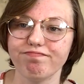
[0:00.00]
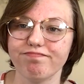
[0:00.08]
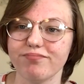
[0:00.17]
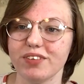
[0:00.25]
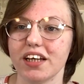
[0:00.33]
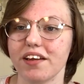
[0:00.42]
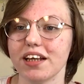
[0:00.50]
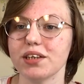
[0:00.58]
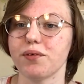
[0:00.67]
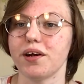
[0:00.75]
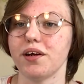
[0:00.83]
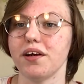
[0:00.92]
yeah, that's
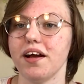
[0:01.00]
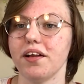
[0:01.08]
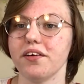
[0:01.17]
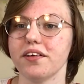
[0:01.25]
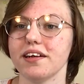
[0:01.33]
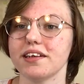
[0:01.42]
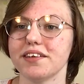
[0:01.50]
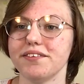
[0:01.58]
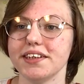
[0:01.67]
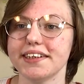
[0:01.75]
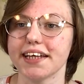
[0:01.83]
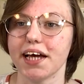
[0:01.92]
why I look like somebody
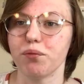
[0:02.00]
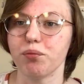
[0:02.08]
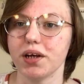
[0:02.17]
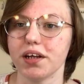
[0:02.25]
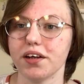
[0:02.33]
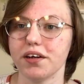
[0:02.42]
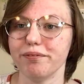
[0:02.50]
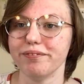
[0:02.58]
slapped me all up.